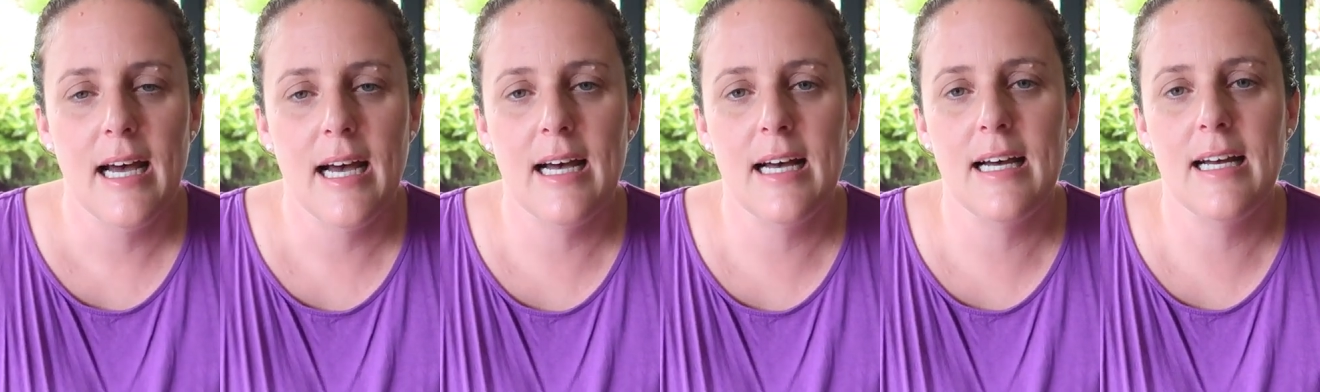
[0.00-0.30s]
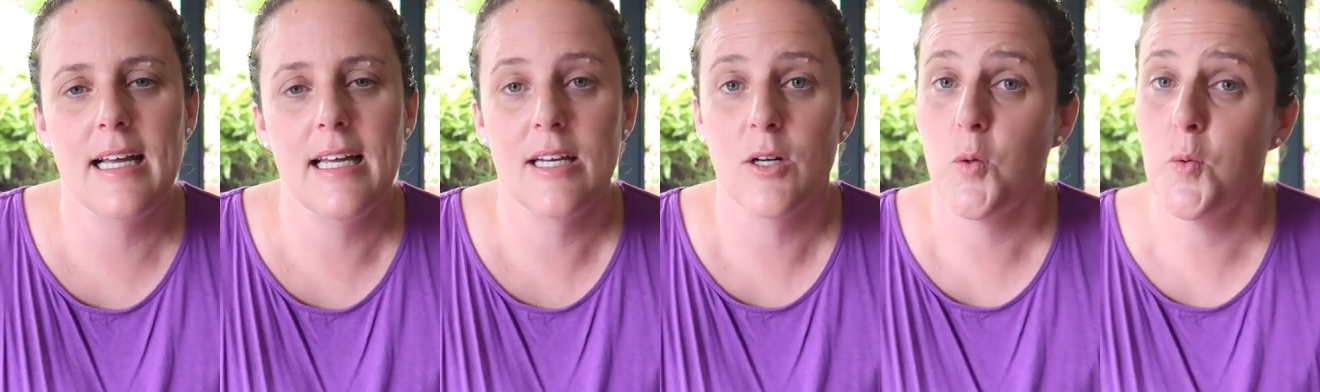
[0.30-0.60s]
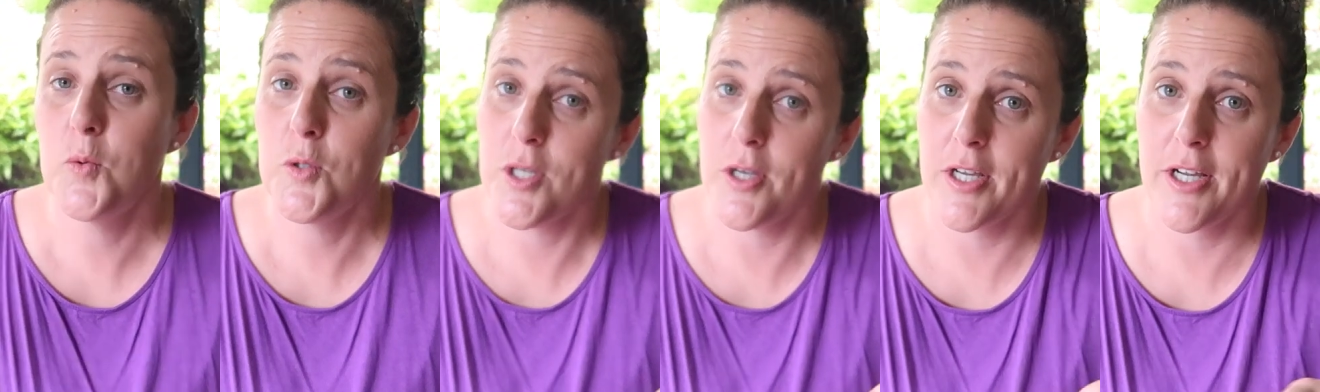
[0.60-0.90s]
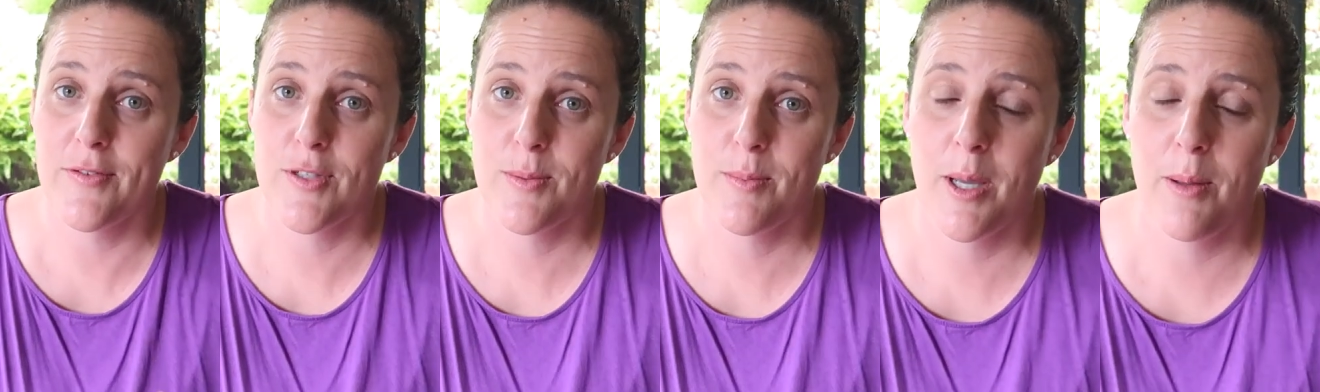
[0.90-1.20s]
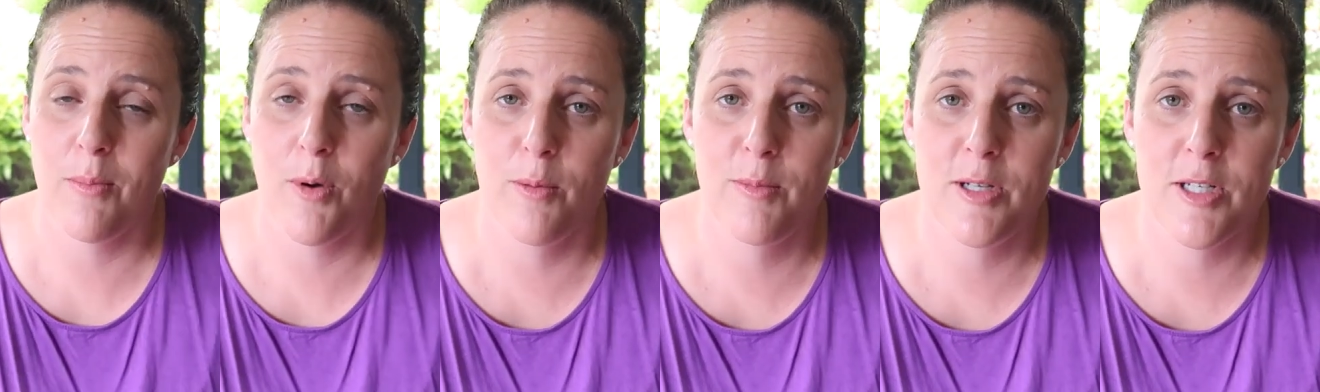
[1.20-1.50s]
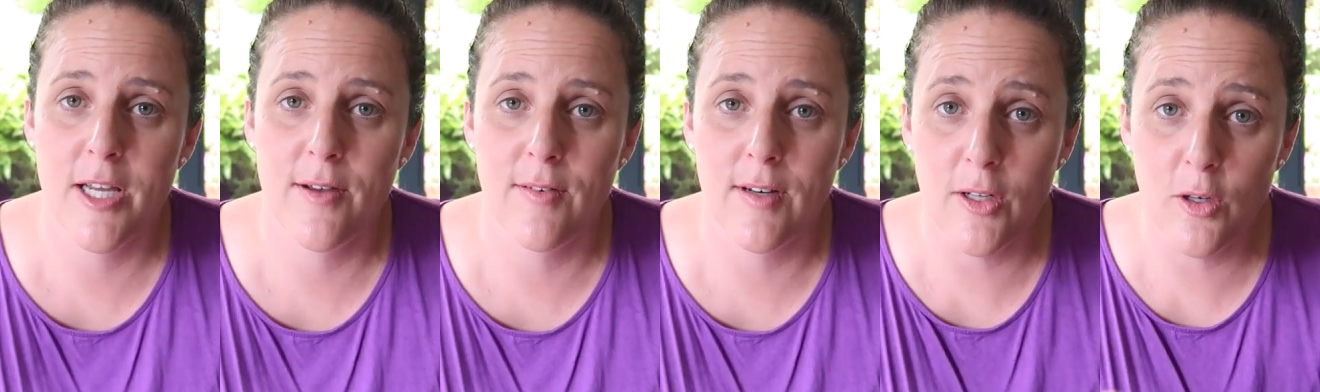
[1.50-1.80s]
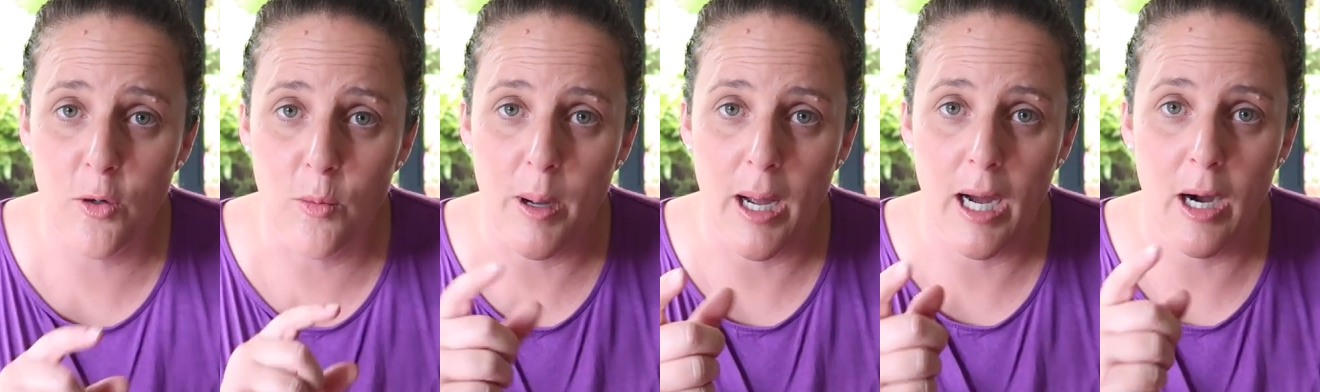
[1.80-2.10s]
It also gives me a moment to have a
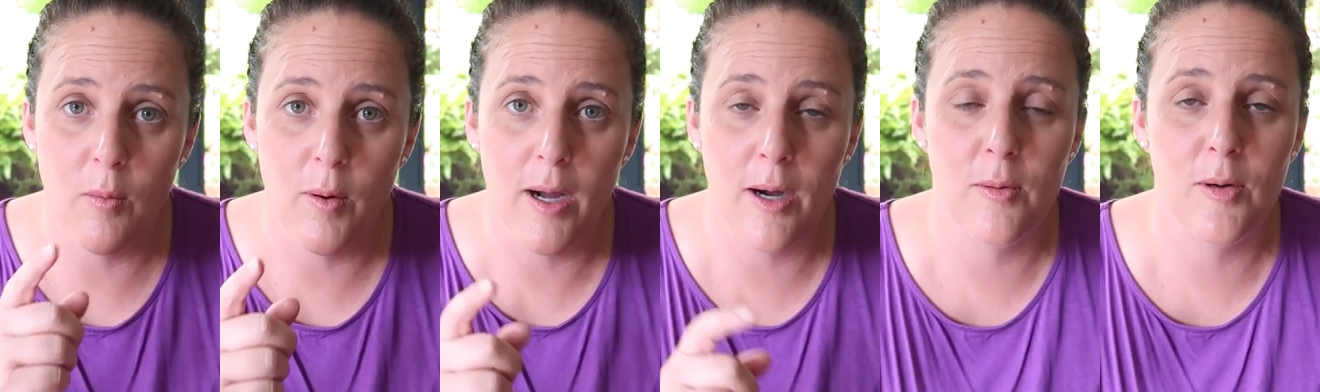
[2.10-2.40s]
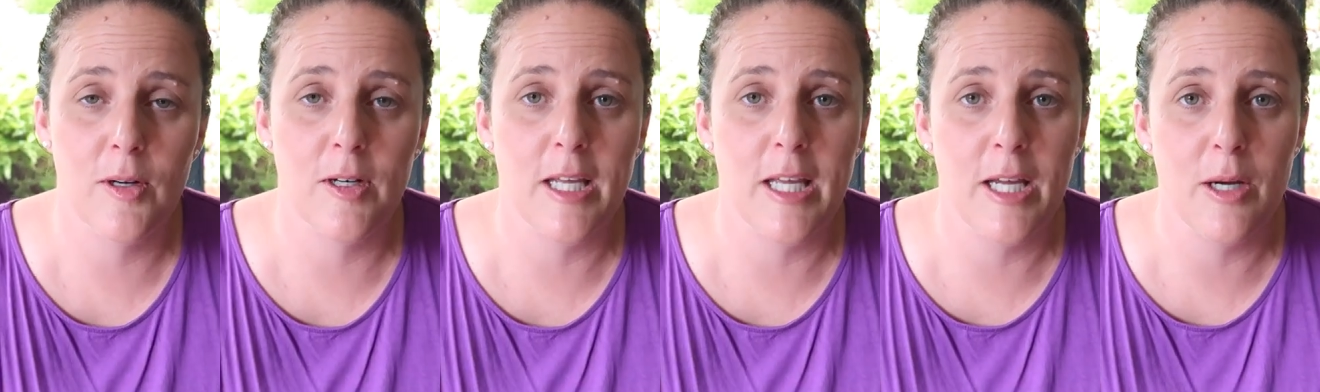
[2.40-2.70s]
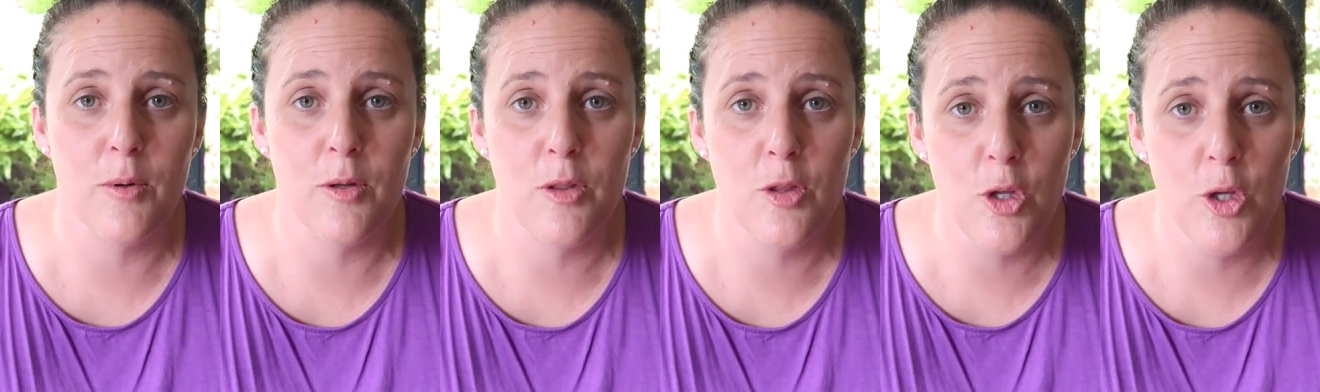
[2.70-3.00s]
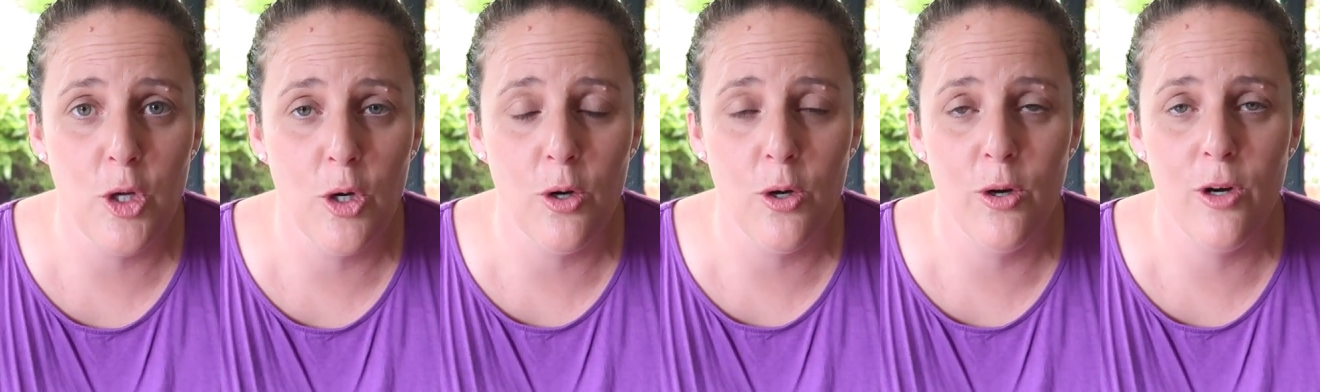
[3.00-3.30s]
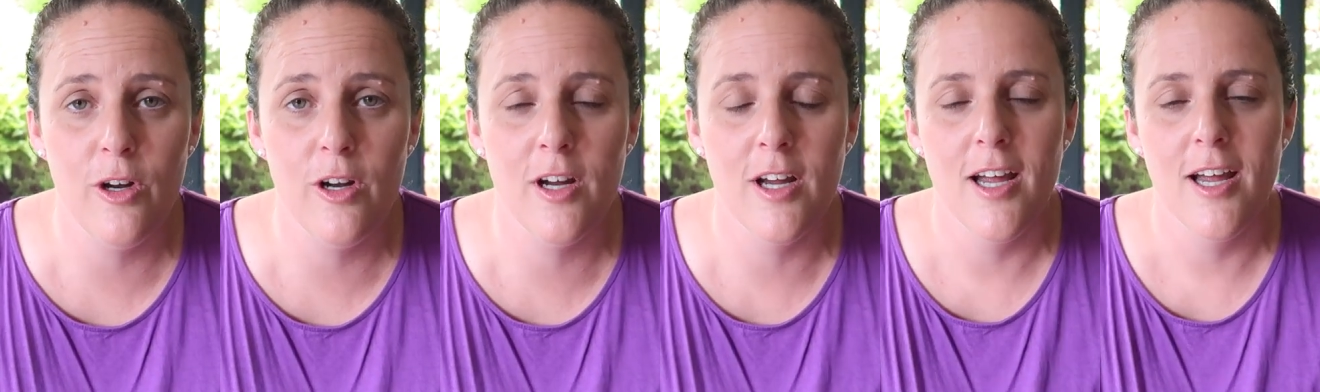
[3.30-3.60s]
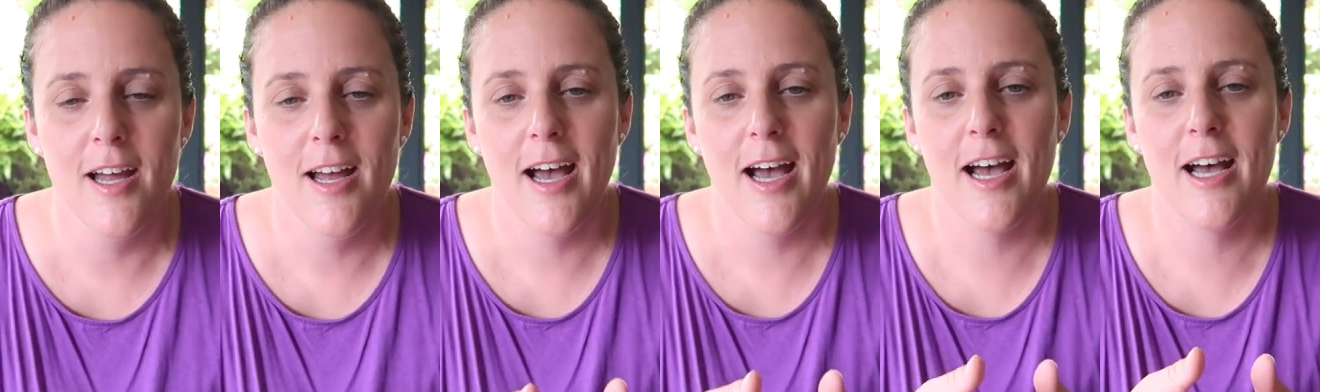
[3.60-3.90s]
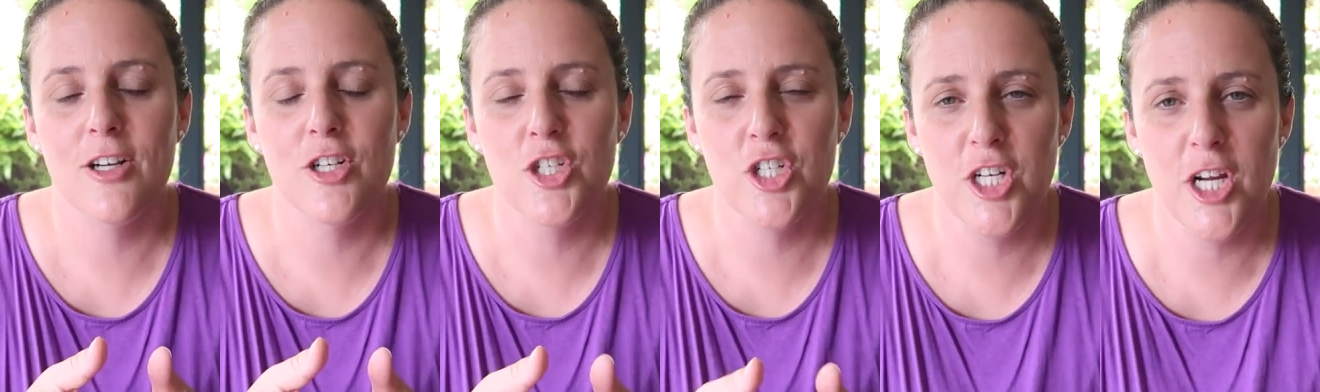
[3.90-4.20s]
little powwow on here with you,
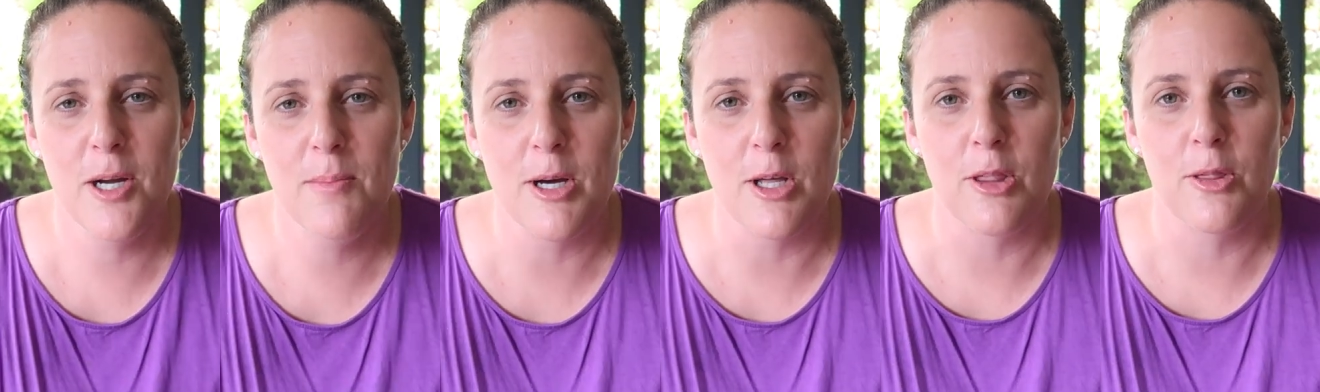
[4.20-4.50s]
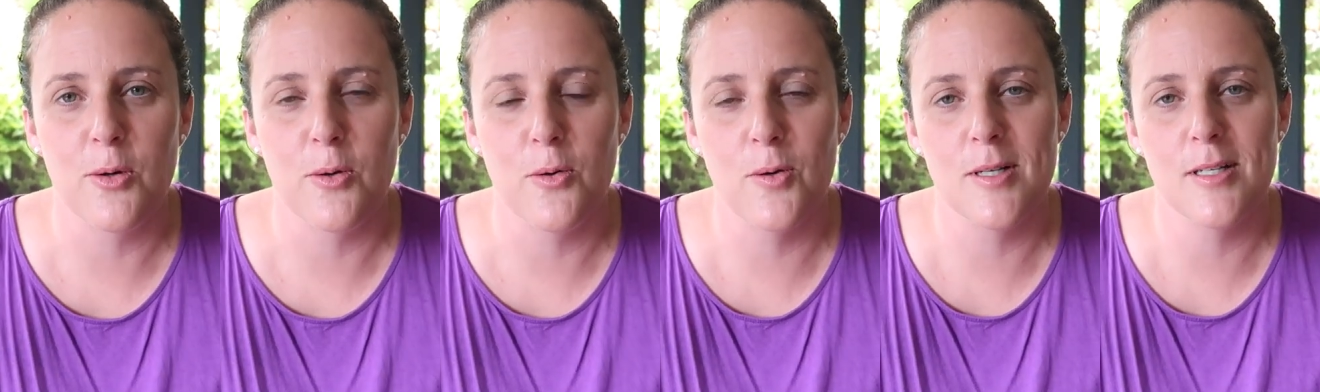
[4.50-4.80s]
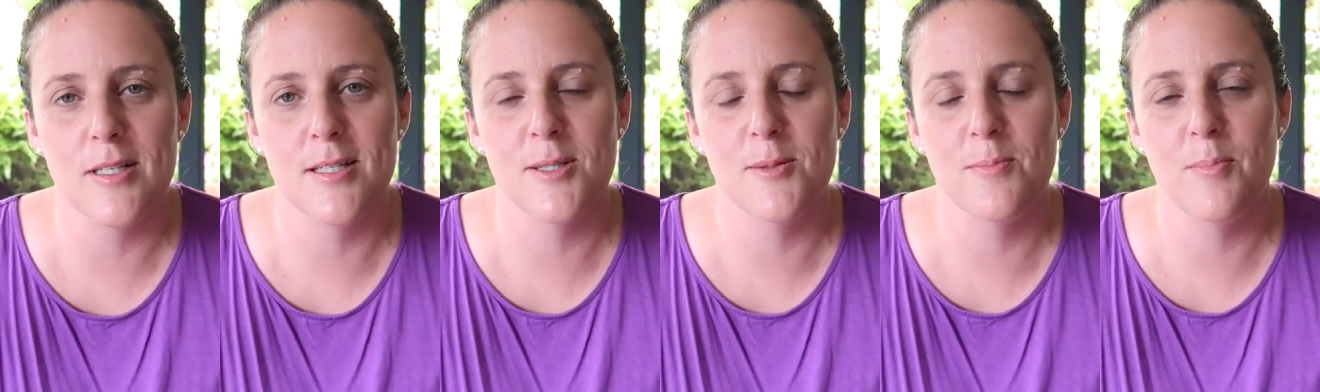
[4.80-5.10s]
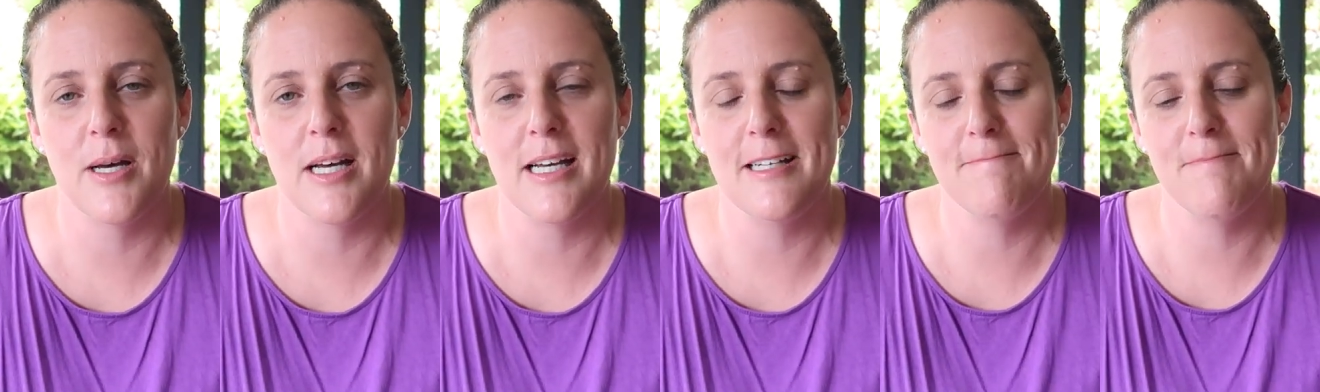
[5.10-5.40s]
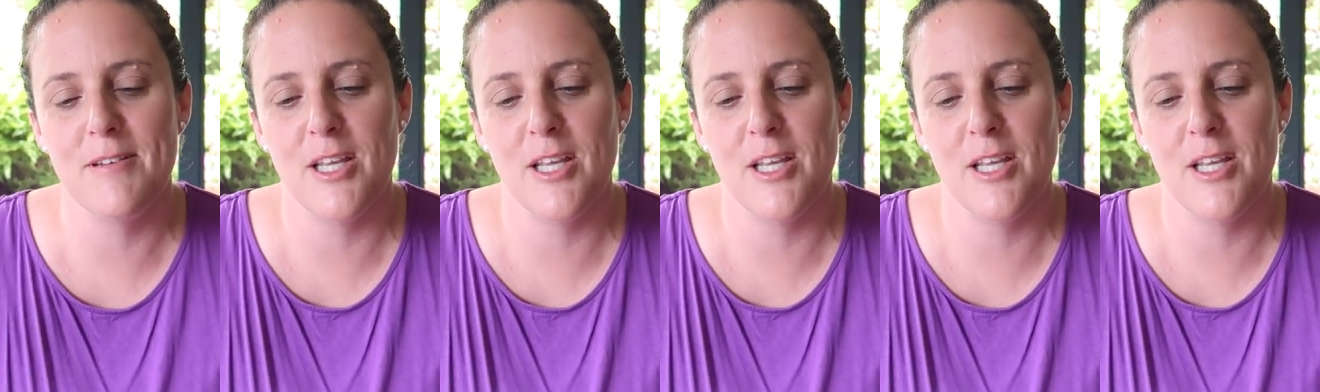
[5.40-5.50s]
share my thoughts, but